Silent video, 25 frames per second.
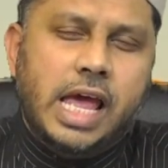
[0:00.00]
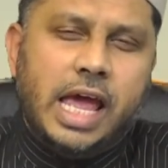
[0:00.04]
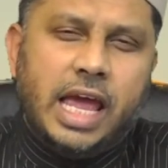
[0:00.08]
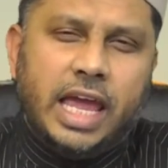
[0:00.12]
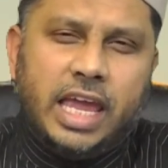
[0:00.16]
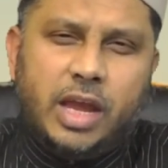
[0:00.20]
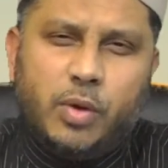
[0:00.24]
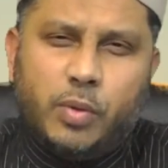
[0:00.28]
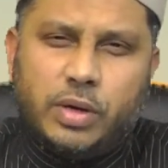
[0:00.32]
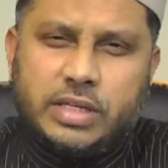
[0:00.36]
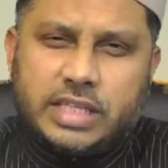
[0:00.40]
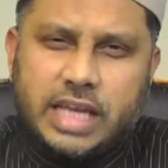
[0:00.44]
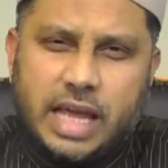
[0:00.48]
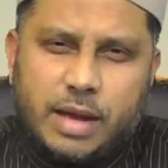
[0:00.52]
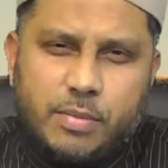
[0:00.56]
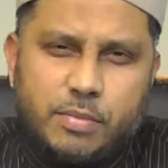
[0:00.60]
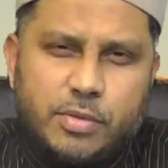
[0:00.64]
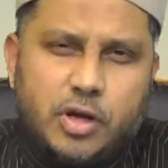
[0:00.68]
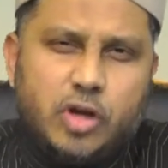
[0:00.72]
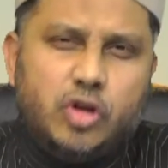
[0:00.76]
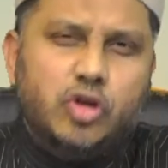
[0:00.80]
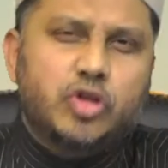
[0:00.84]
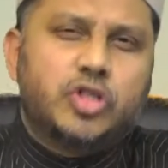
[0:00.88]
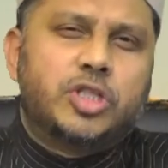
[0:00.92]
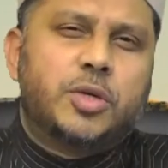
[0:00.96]
he was
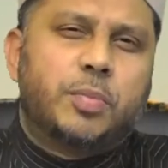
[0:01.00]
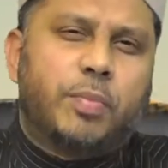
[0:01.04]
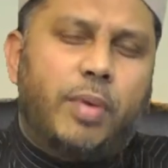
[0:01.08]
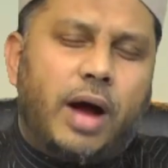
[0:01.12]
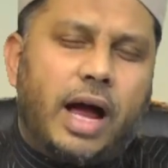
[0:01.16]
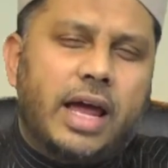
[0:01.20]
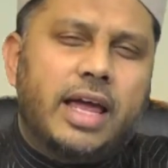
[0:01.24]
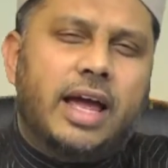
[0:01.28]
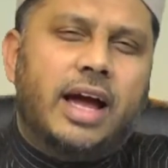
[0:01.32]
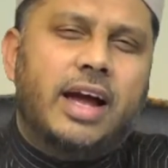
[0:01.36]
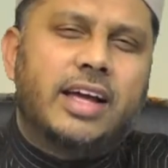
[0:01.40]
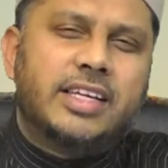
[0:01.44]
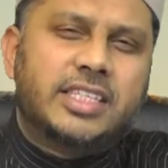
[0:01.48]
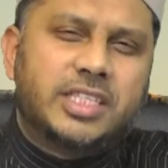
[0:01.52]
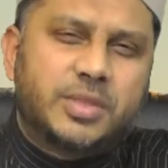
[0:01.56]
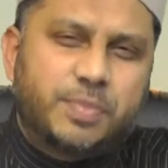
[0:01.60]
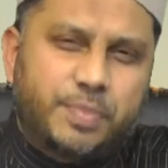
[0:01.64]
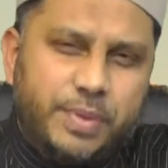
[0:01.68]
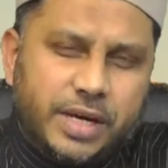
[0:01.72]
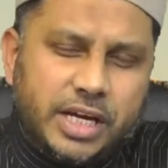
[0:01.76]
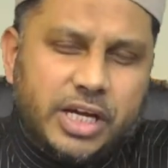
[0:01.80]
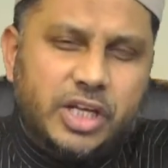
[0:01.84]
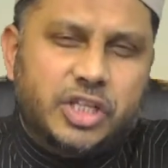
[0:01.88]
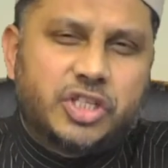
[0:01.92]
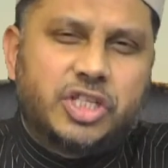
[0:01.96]
amused by her
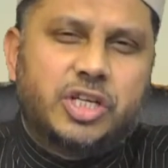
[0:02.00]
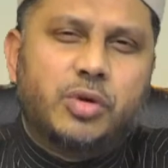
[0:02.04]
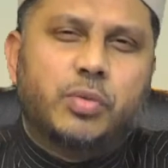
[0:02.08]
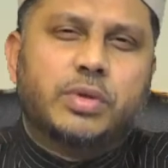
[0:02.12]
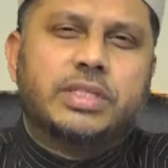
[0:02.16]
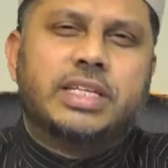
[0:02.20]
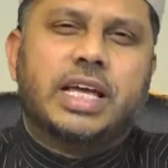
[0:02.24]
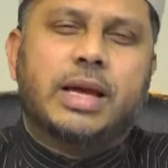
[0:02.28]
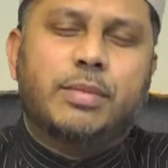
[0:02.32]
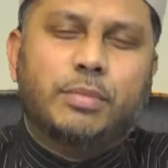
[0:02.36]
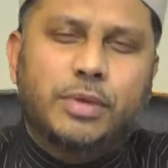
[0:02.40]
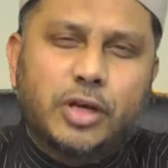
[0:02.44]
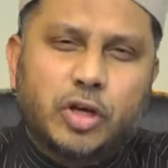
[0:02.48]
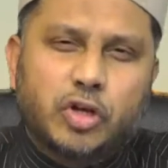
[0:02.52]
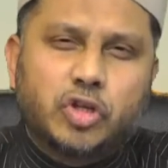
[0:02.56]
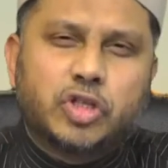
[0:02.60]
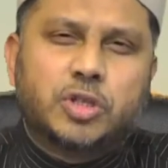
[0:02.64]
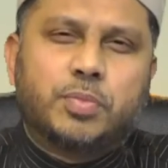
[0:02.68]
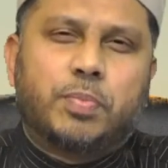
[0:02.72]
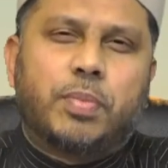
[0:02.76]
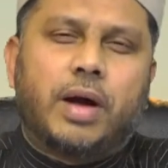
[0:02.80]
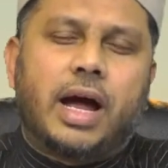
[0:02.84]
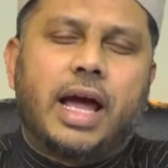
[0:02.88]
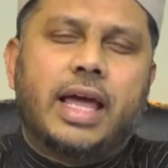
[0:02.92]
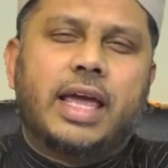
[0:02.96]
speech, he was
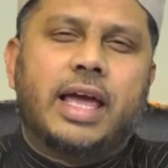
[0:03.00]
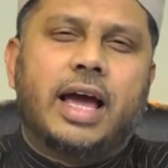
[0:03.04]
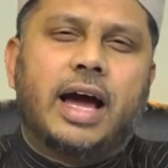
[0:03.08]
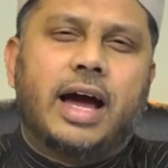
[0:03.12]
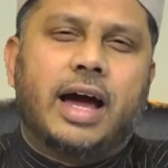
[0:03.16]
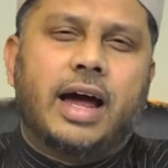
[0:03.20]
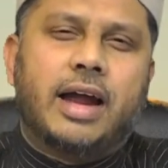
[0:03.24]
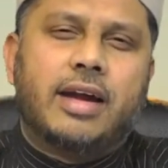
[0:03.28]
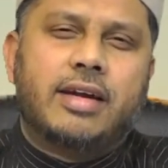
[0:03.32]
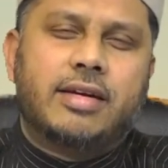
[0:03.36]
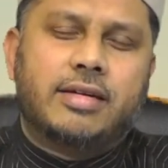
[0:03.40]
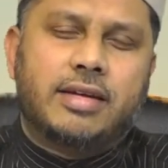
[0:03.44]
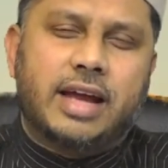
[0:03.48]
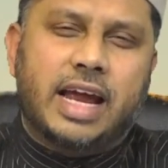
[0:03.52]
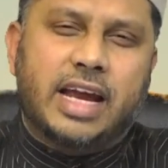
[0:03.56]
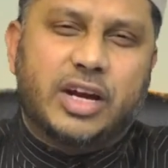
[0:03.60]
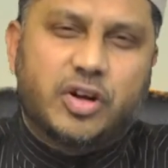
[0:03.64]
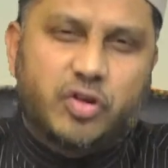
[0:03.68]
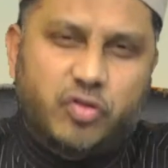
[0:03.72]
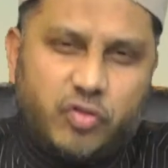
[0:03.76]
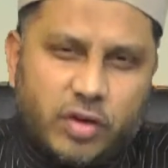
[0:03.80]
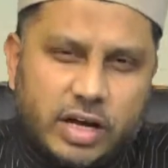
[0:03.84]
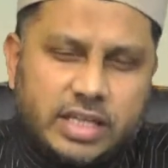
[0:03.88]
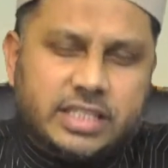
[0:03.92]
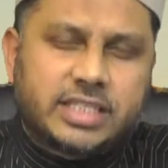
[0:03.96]
amused by her
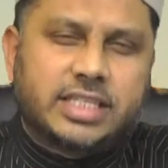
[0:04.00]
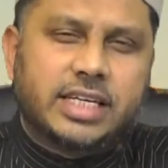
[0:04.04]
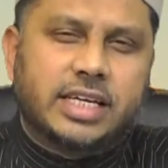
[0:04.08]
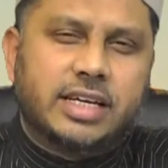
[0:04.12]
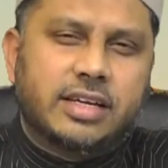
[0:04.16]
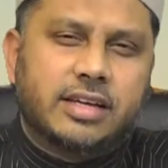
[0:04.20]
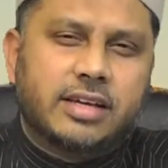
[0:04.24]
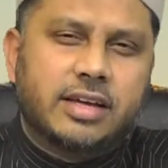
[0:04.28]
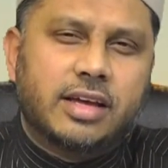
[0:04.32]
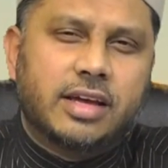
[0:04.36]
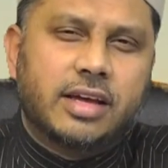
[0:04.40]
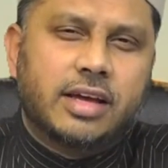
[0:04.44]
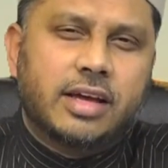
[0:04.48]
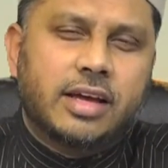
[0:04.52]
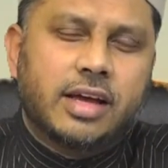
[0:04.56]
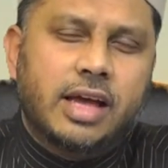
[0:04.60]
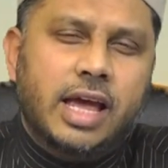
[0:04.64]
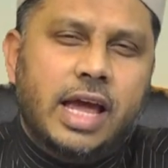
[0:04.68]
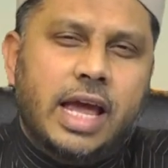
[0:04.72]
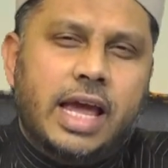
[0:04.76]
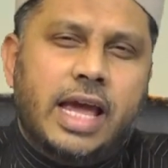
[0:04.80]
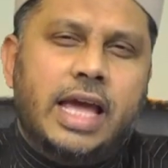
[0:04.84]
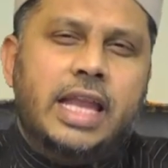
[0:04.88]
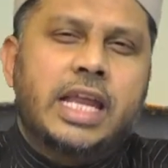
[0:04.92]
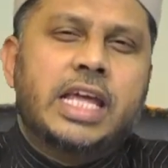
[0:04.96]
addressing,
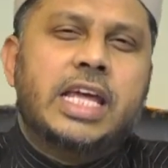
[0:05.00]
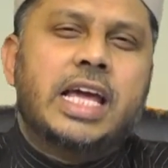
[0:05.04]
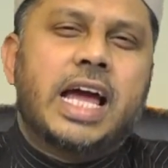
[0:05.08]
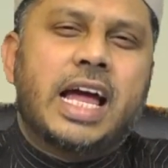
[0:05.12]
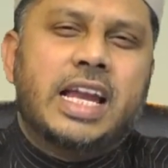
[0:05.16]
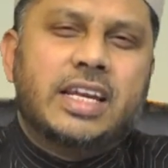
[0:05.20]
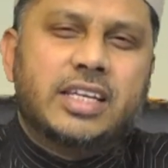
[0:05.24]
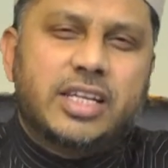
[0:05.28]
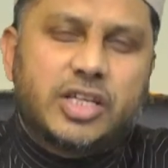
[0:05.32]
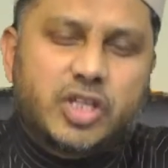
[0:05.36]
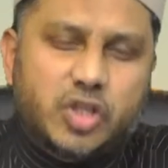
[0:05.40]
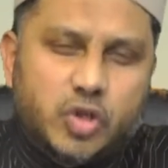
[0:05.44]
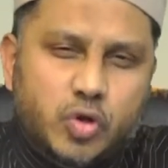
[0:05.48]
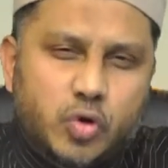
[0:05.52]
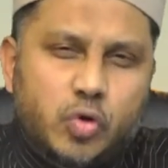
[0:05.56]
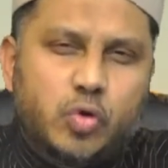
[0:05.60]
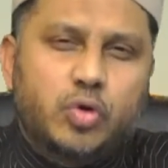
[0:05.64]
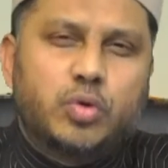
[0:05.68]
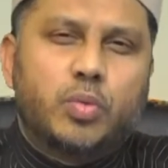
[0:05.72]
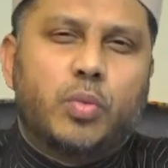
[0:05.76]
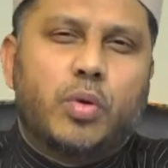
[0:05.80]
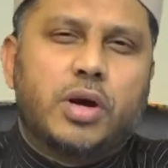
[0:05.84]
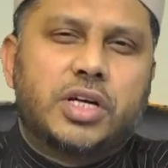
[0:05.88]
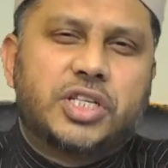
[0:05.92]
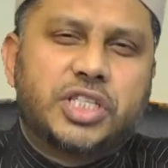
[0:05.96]
and he
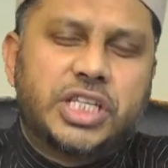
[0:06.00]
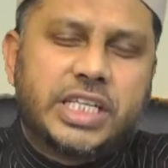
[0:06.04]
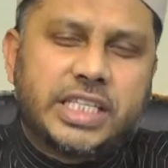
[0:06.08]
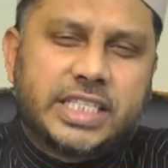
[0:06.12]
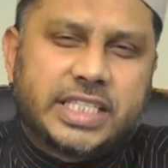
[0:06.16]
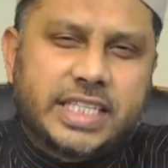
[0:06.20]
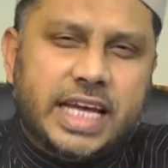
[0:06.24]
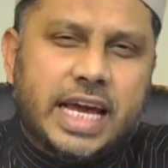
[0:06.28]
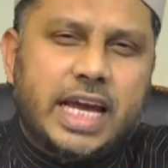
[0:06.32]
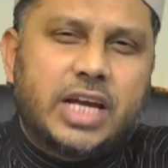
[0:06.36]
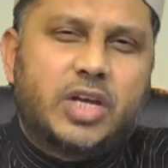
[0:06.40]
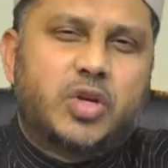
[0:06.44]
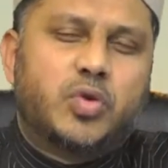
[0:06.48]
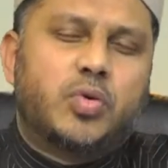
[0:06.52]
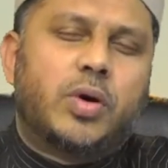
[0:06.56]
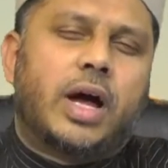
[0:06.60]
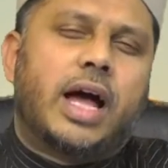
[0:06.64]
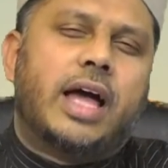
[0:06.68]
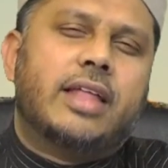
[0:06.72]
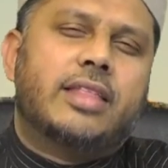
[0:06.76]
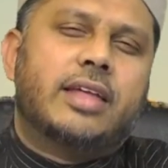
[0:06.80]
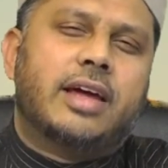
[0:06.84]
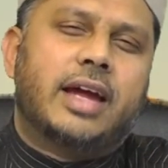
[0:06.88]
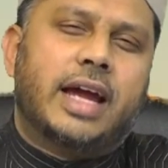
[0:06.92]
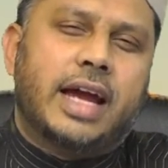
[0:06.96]
understood what she said to
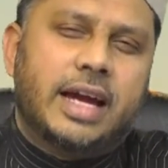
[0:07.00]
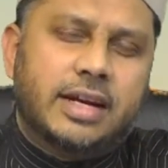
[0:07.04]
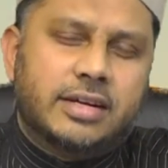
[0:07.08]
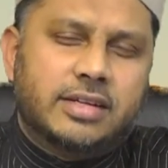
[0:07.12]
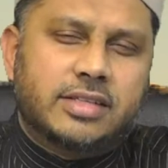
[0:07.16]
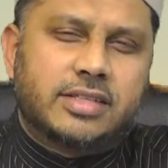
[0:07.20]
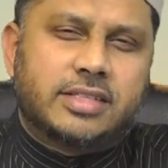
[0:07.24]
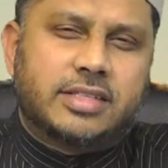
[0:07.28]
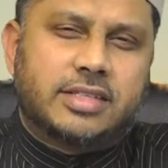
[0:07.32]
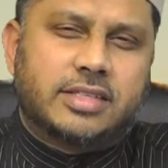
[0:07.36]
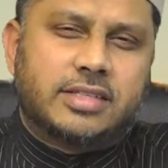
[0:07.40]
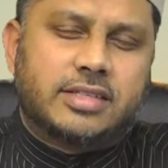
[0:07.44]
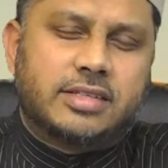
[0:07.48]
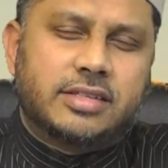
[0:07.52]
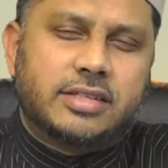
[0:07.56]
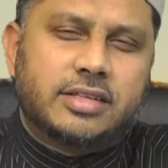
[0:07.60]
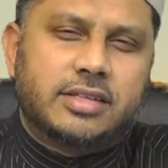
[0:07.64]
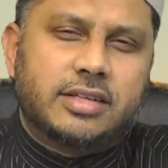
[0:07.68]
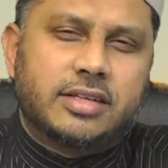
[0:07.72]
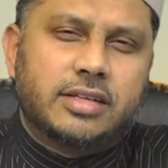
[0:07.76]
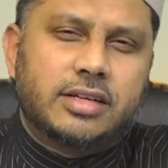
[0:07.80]
other ants.